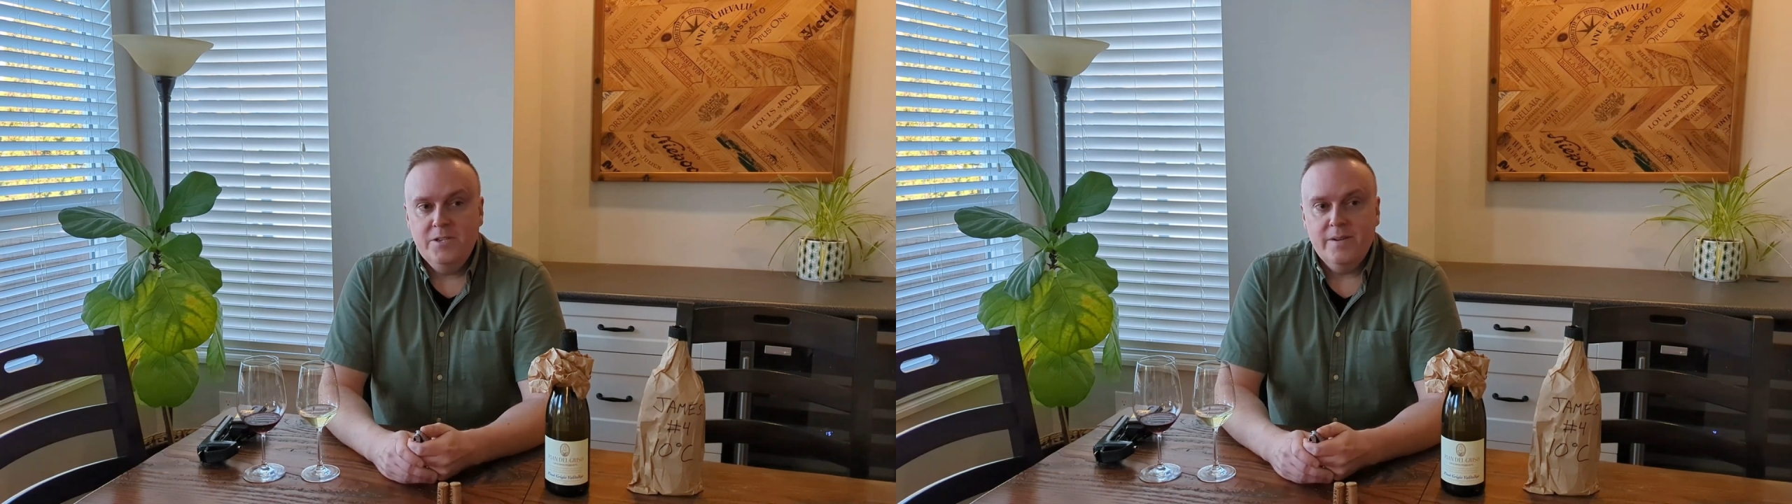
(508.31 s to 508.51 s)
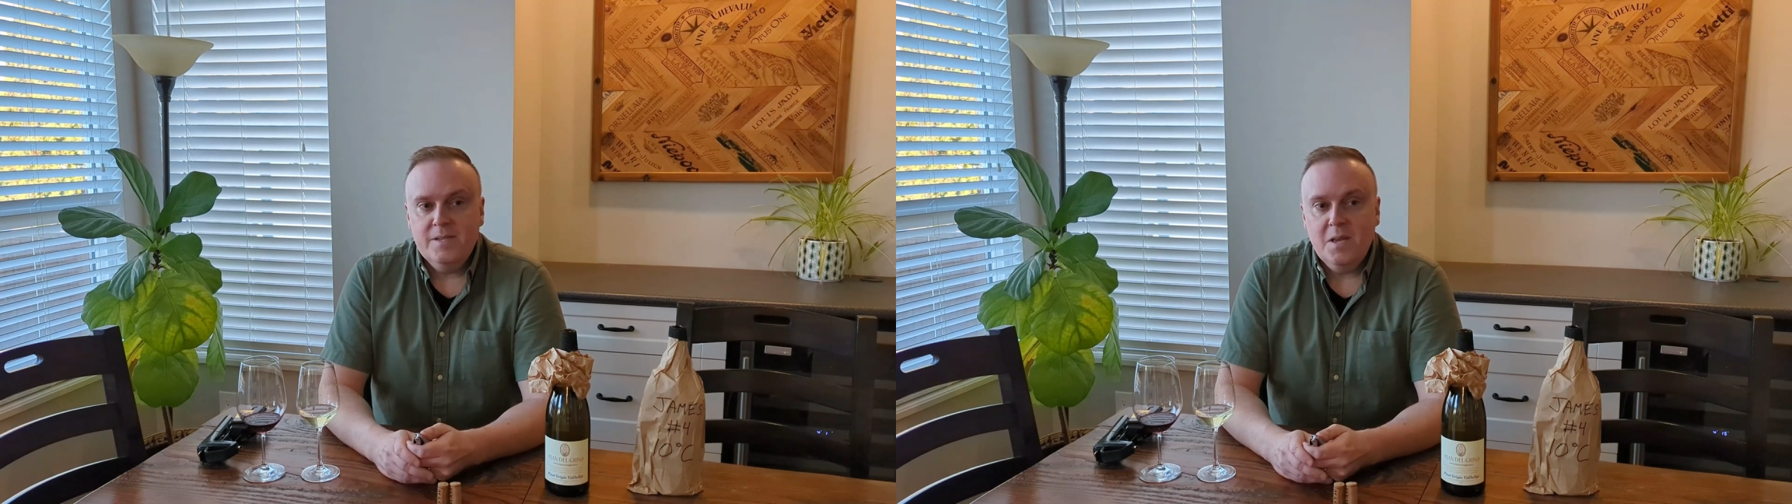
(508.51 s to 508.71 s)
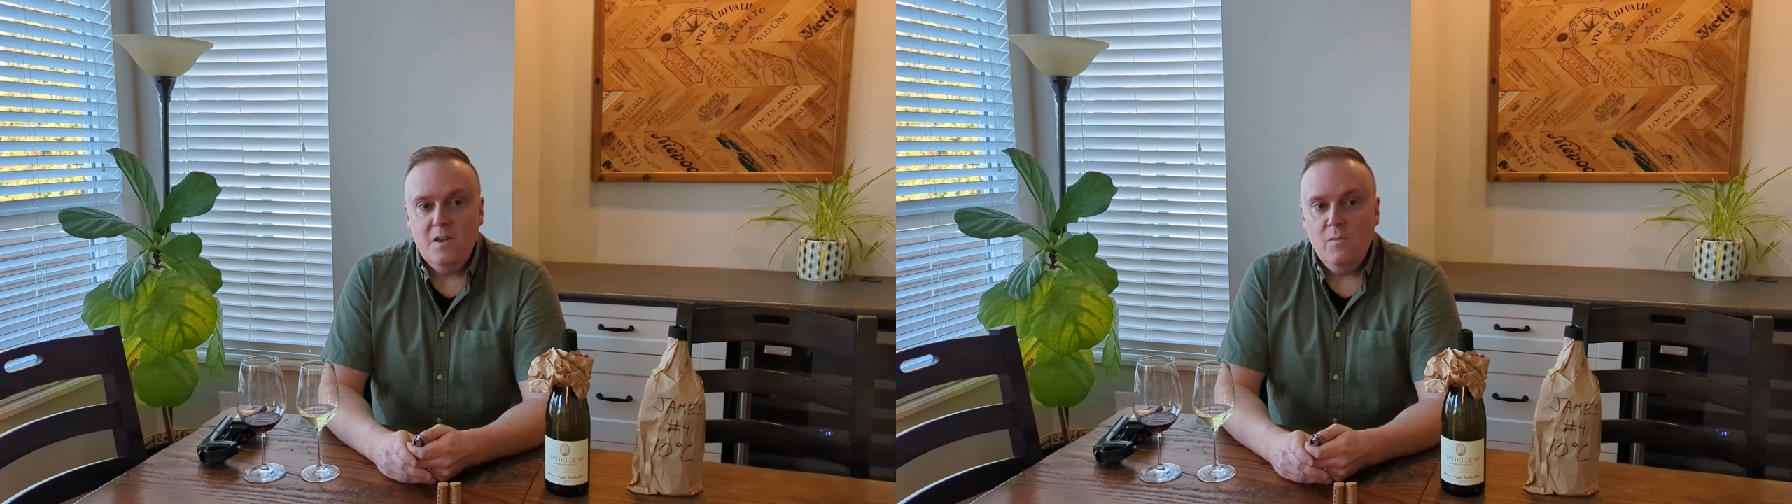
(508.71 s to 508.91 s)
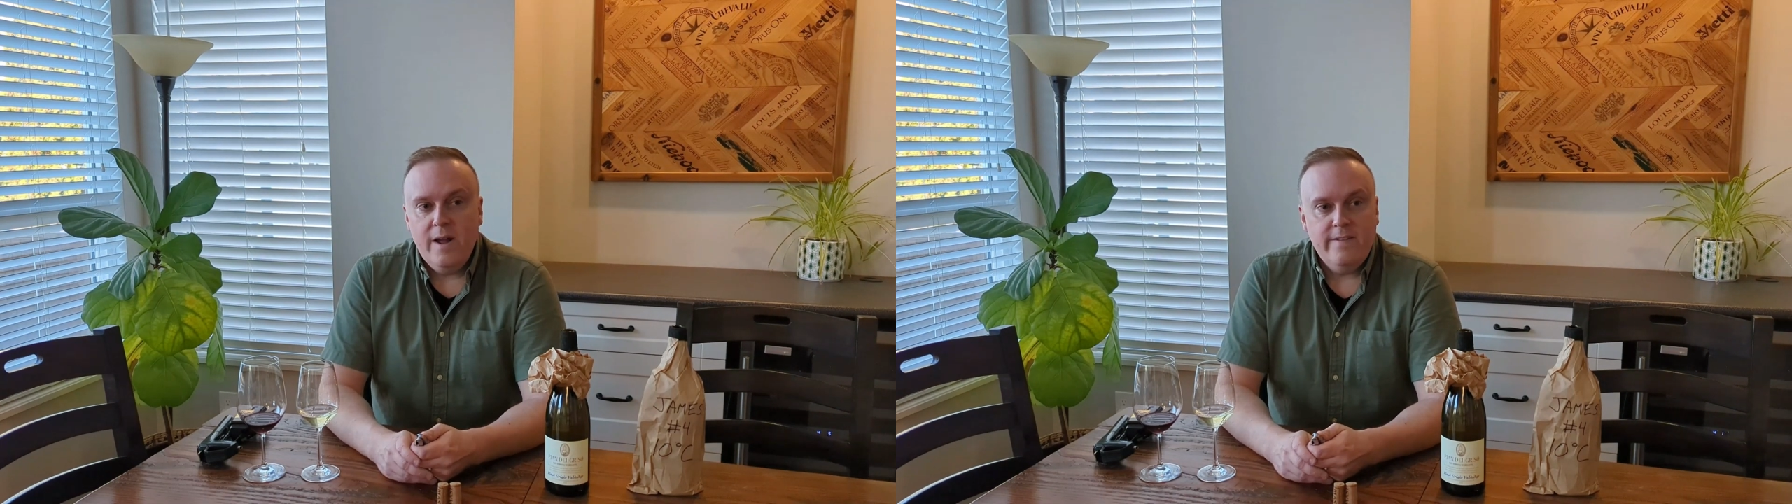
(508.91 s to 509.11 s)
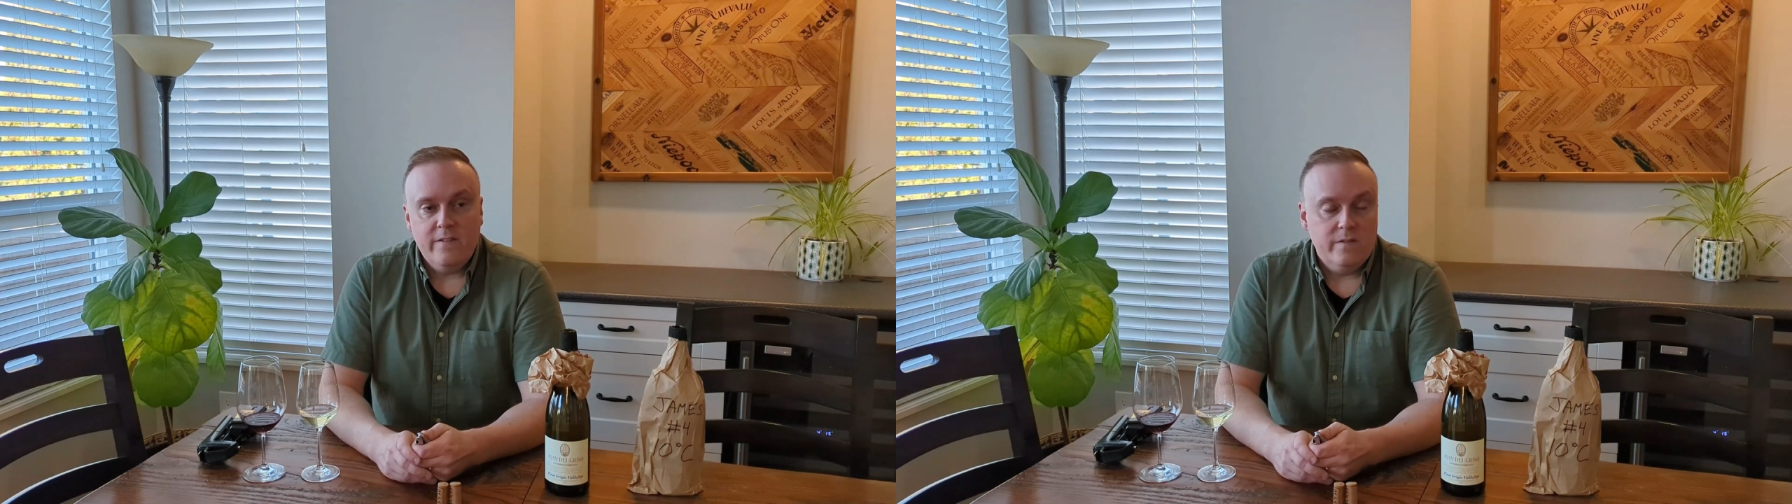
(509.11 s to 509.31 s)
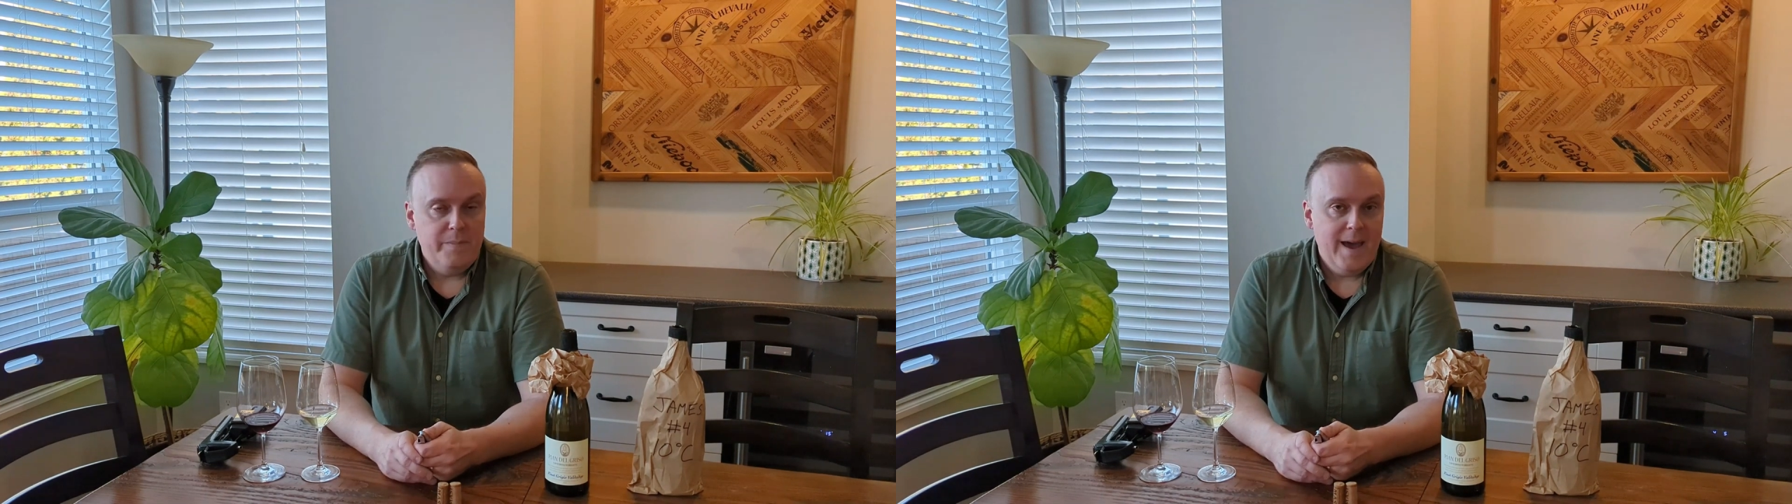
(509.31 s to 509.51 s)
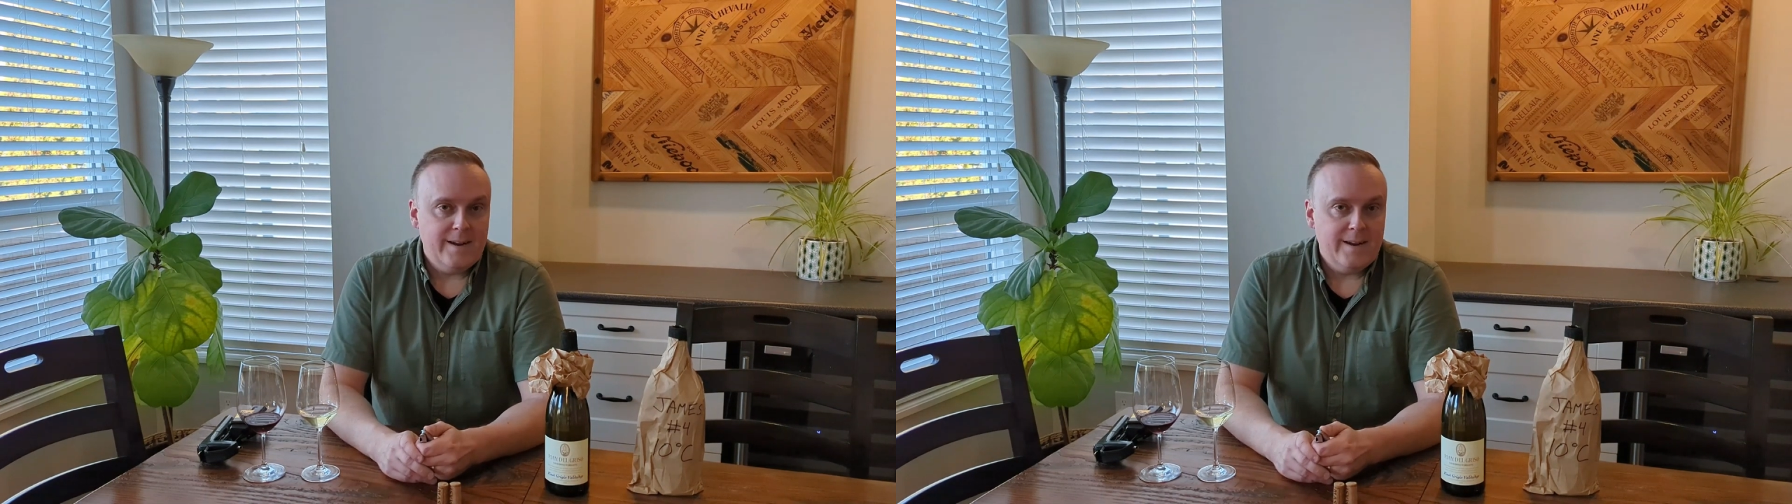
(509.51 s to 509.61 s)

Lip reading: that you might suspect